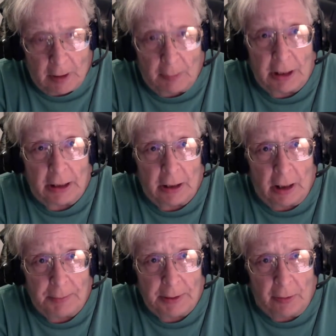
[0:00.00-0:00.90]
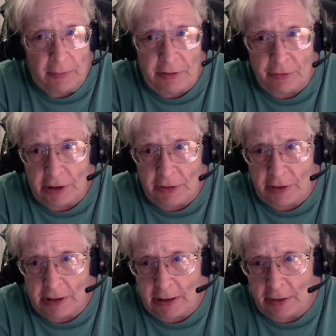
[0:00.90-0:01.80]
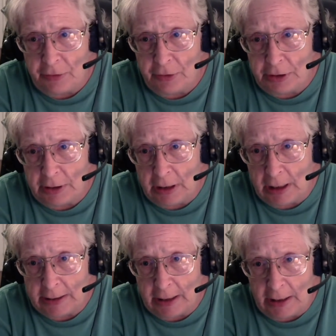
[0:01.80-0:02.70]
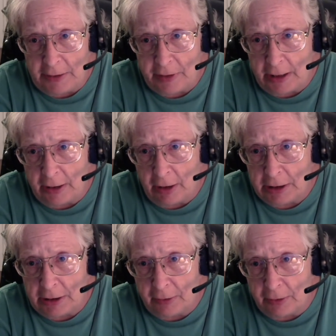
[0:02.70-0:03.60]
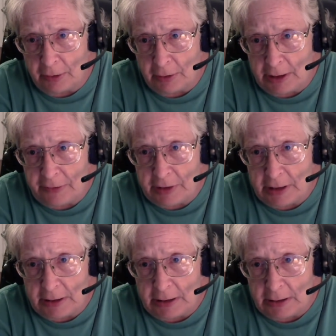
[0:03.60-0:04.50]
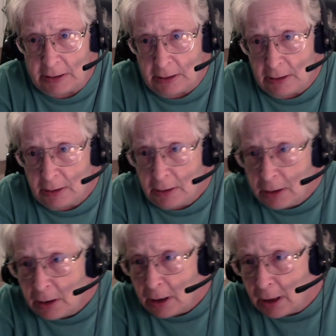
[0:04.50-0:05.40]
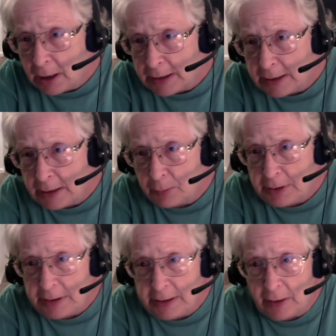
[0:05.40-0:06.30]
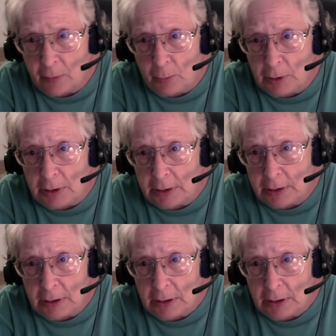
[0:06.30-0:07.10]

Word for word: i have got to copy all these links and get it to you. Hi, guys. Hi, Hockey Girl. Hi, Sandy. I can't read the other one.